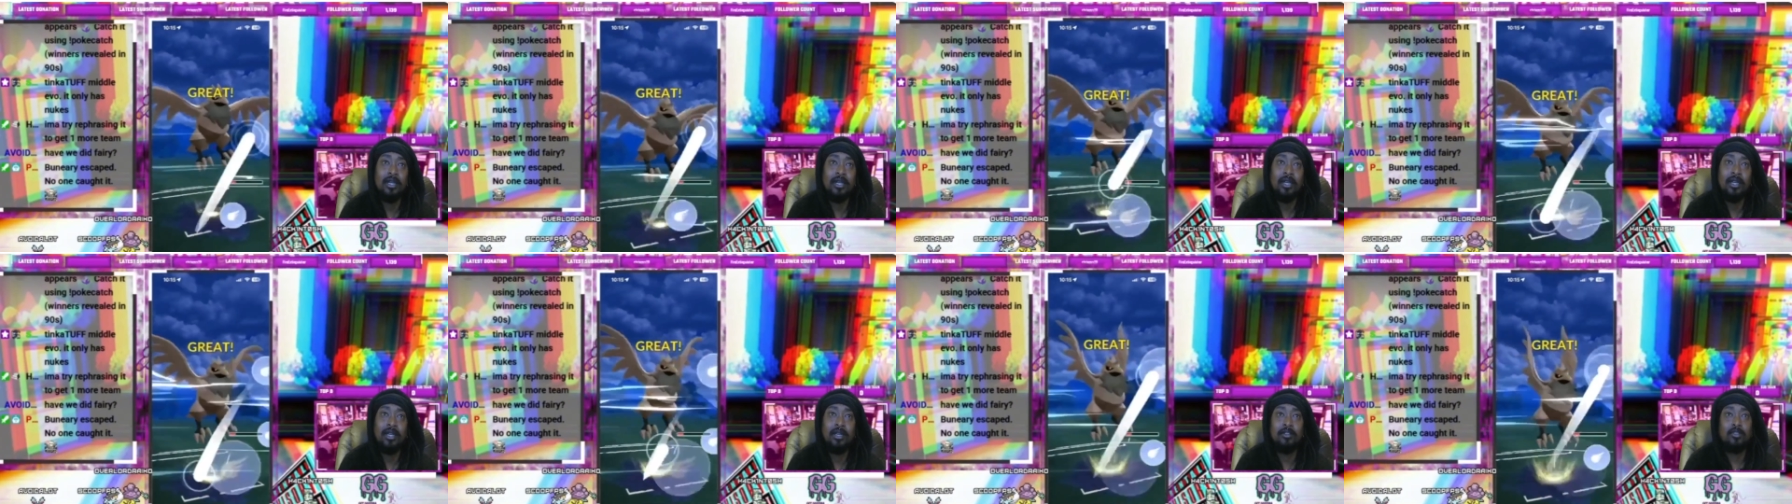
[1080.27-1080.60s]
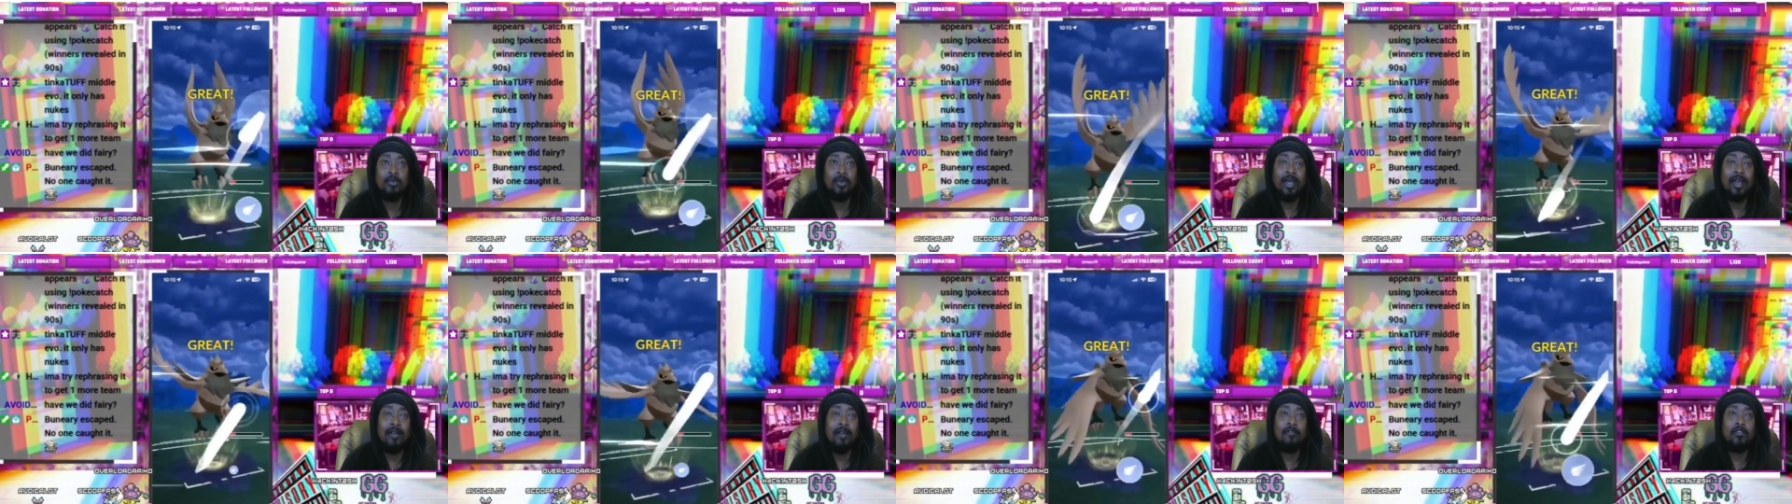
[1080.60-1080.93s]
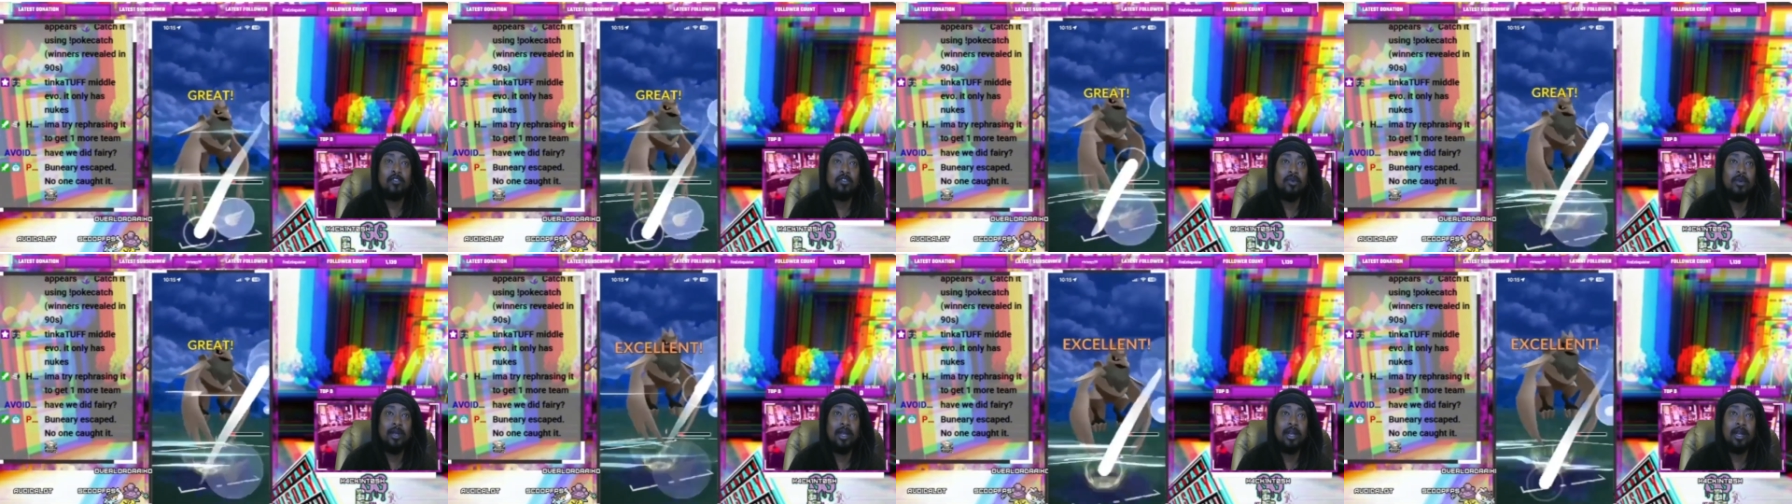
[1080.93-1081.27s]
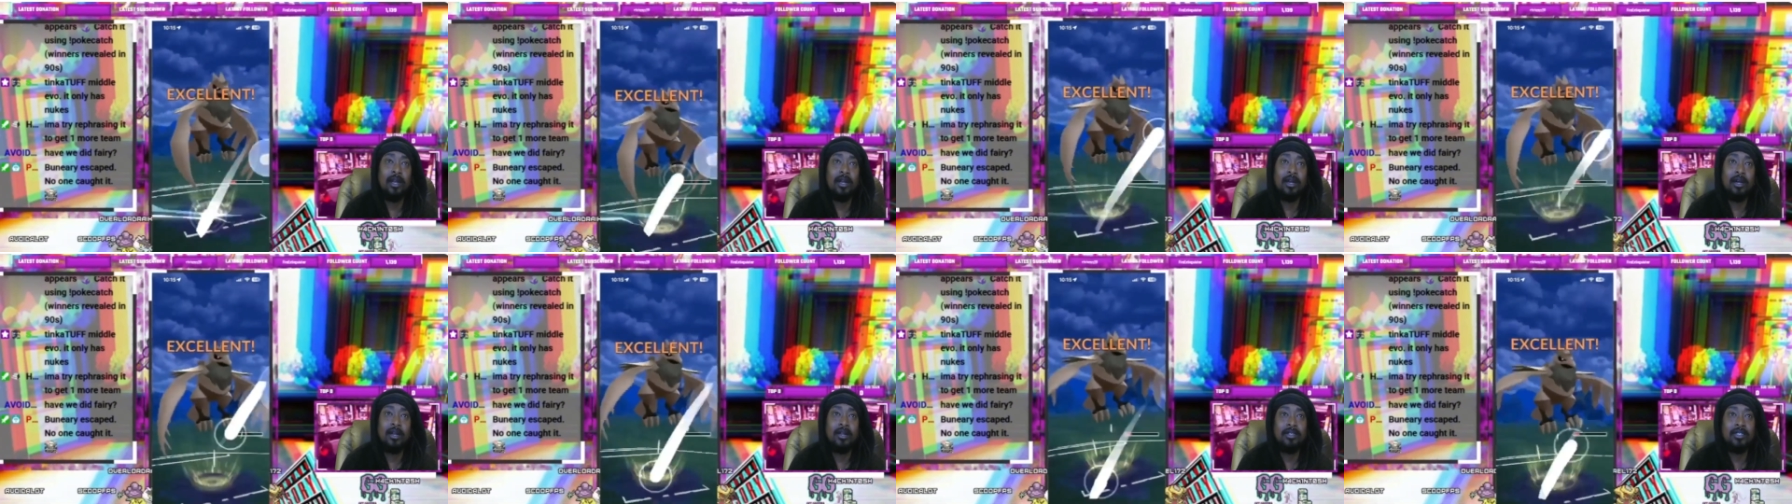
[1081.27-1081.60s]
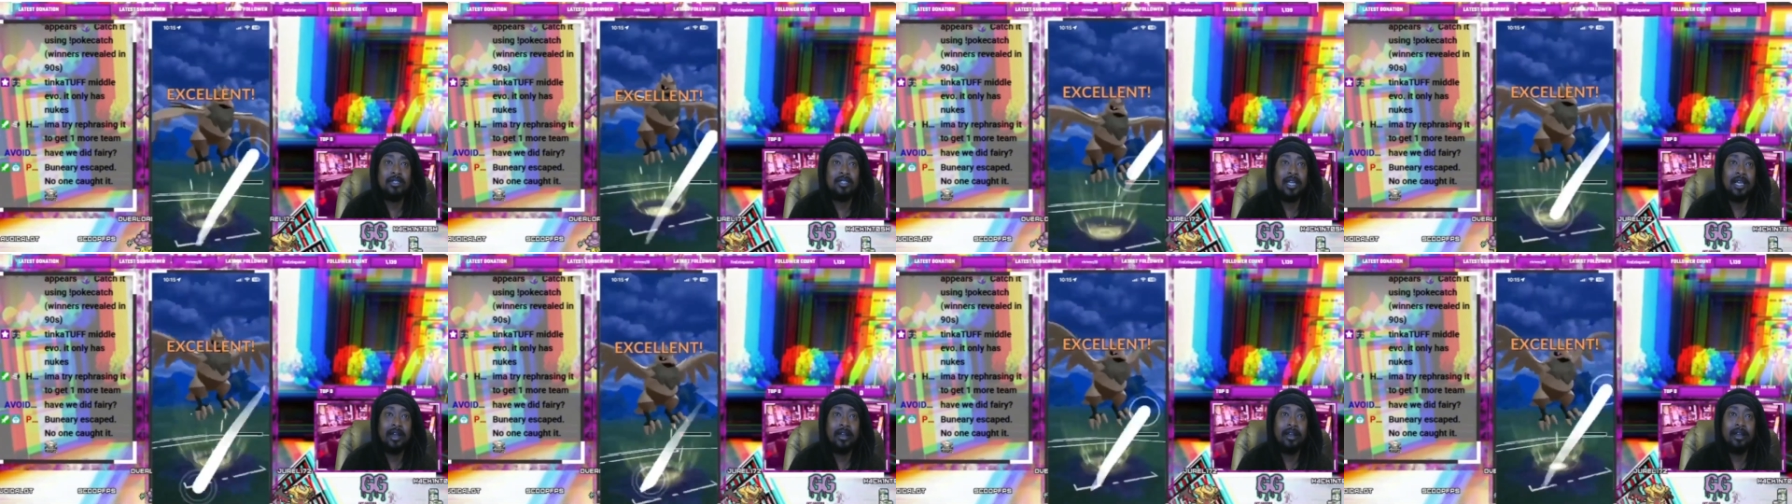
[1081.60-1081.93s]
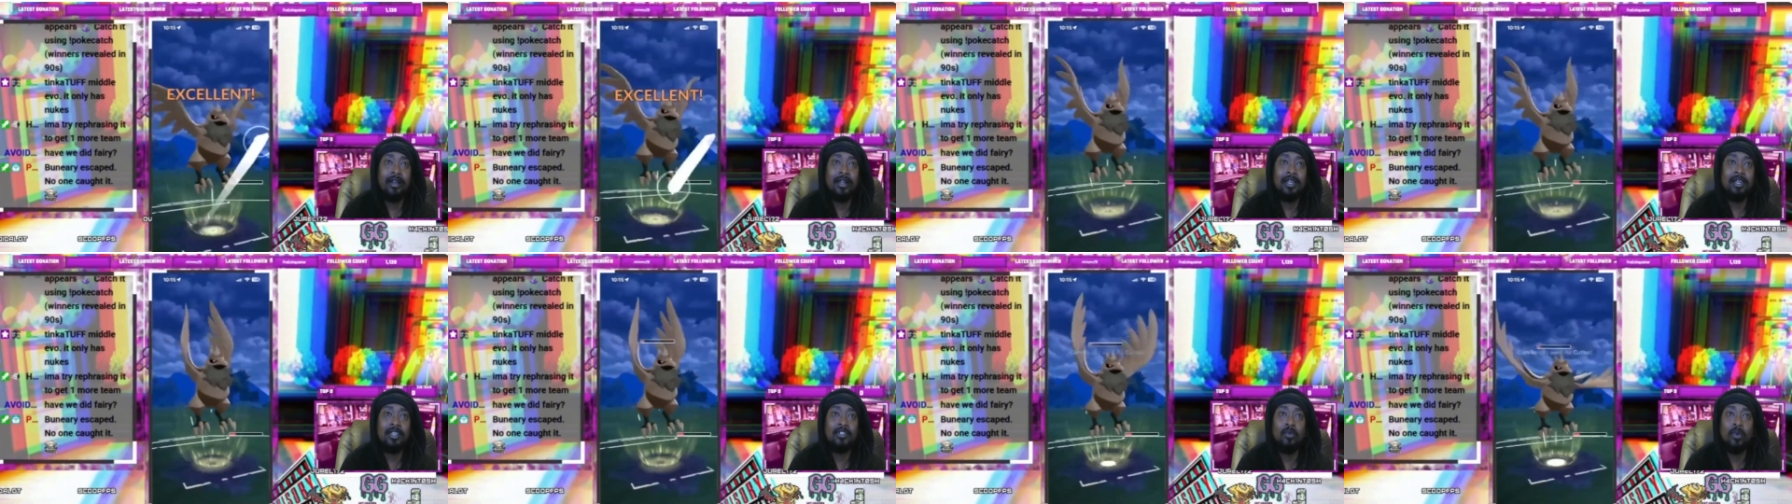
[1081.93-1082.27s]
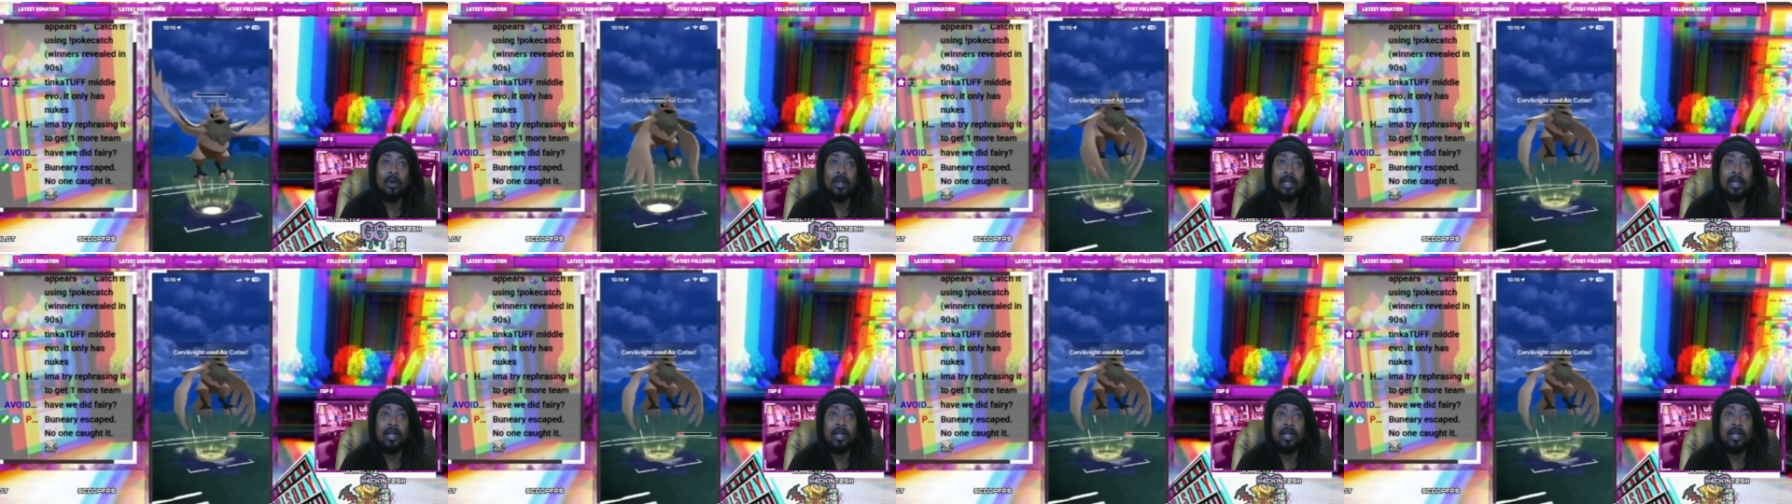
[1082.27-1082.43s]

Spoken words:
So we have 2 air cutters here, and this one